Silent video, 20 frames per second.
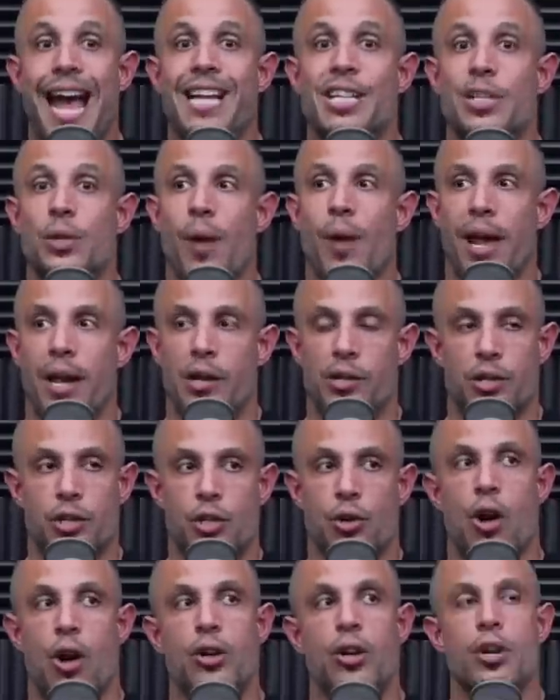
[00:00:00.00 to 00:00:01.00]
as you age. The
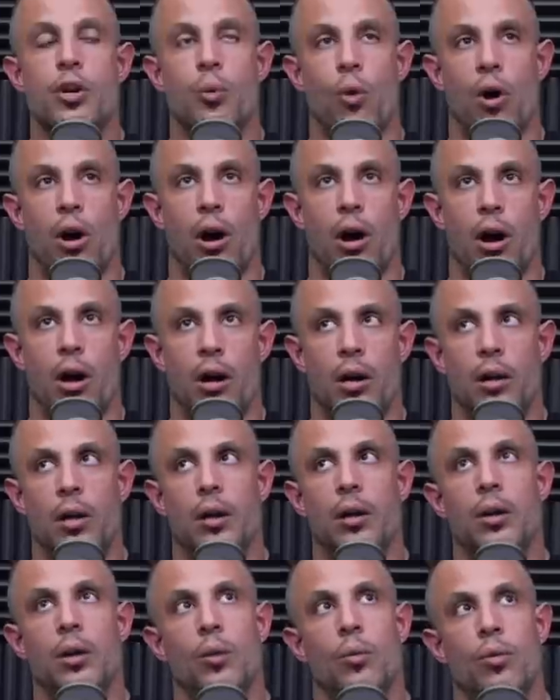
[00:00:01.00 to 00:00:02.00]
stronger you are
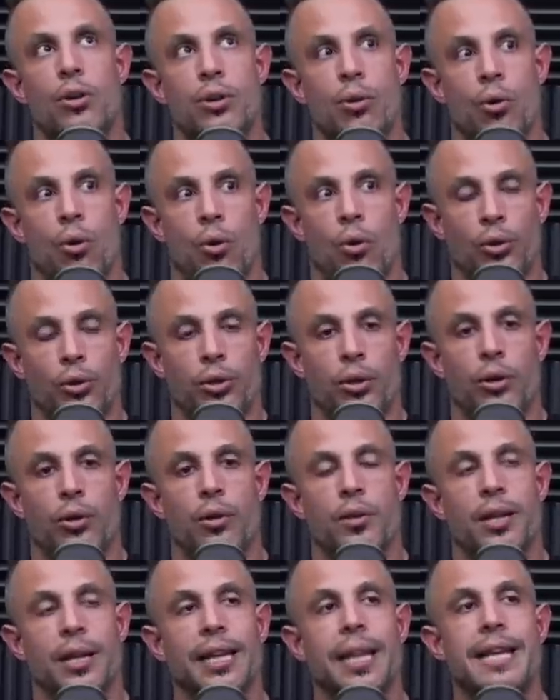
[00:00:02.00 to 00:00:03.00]
when you're older,
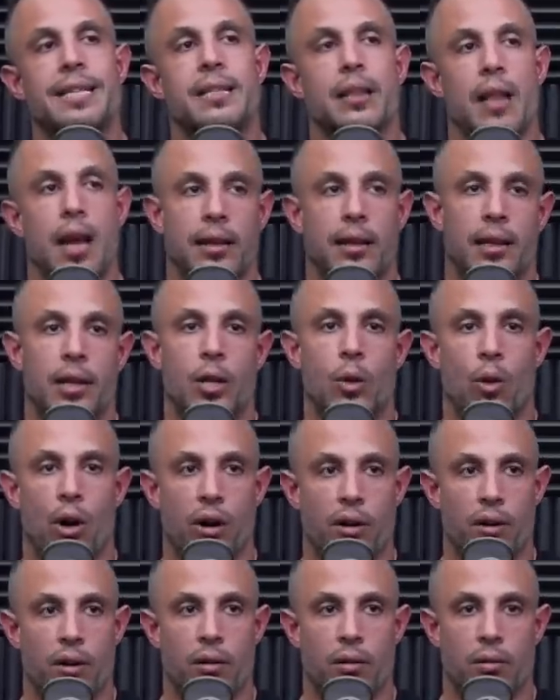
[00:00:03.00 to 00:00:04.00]
the less likely you
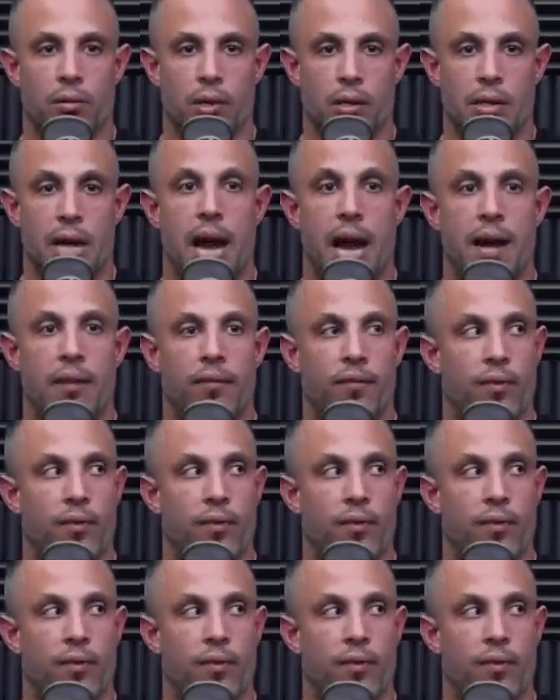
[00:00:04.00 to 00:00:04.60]
are to die